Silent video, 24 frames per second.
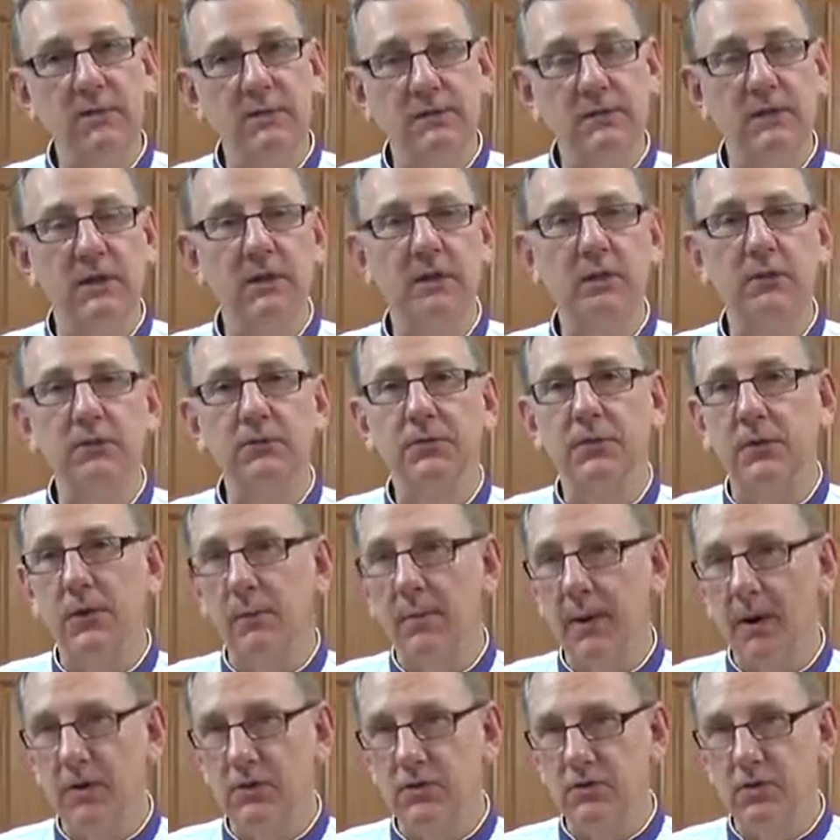sealed for
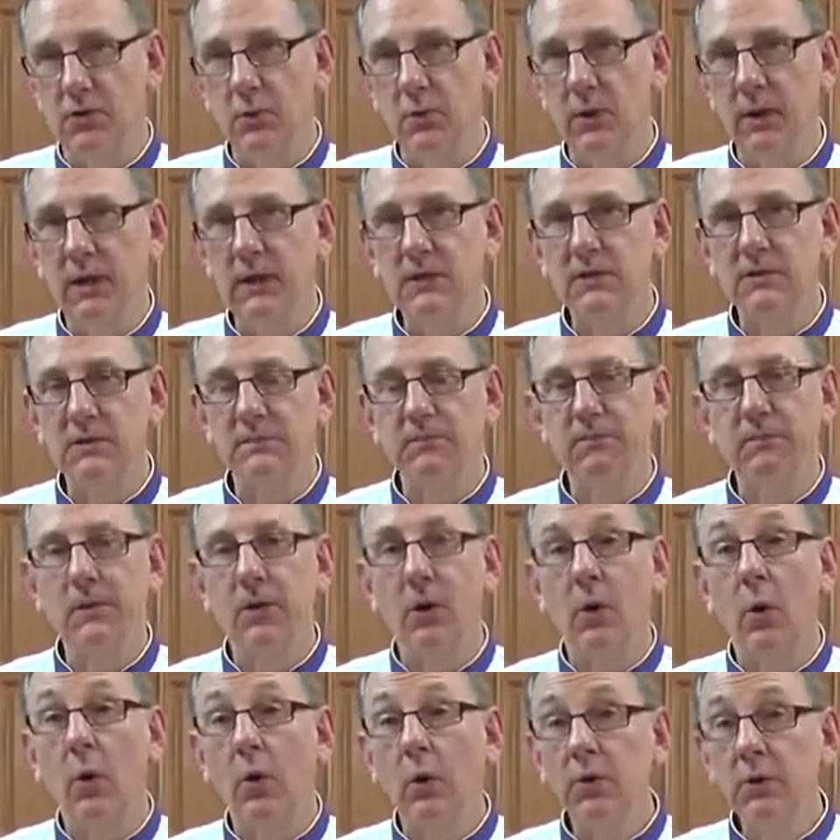about 2 weeks,
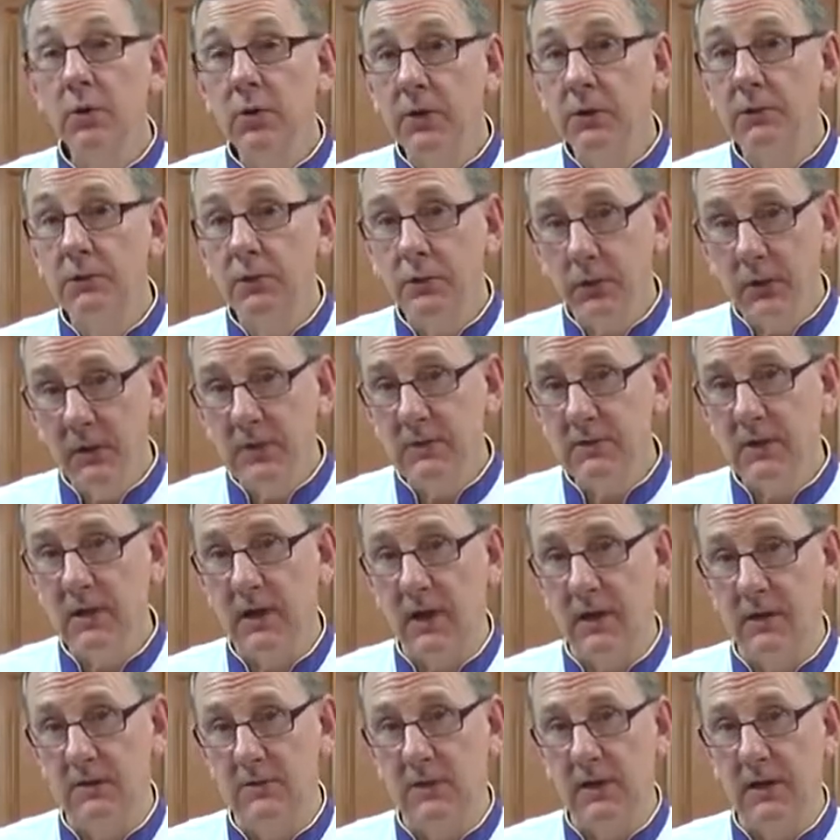or you can freeze the
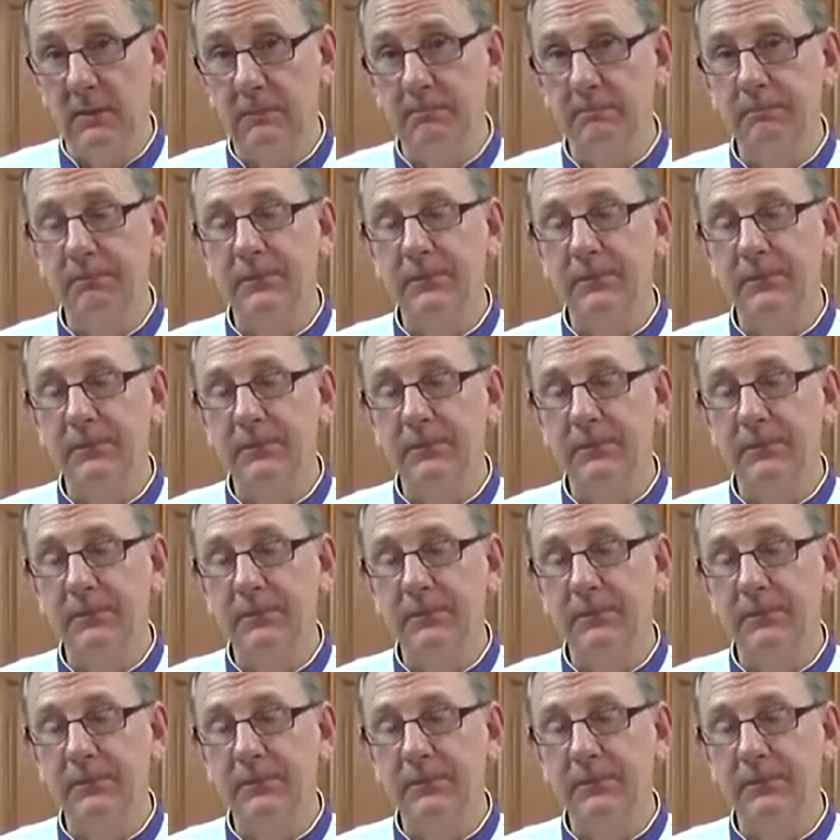icing.